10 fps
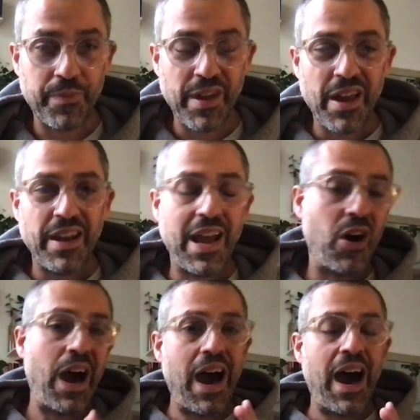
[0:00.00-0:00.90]
Now,
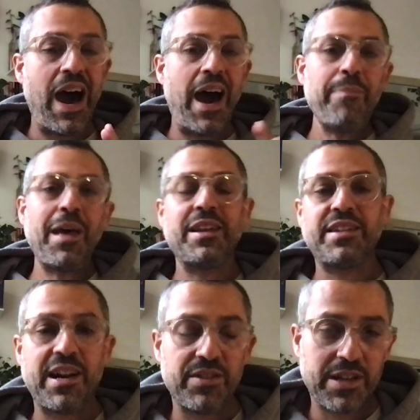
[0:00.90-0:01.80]
I'm not
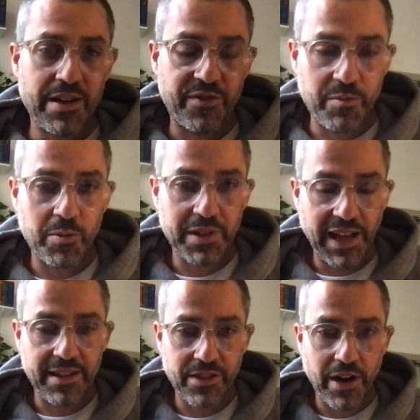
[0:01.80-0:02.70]
entirely comfortable with that
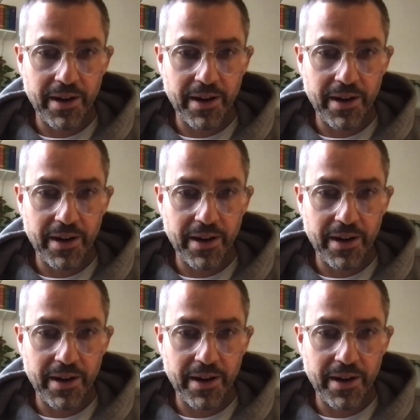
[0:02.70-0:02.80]
thought,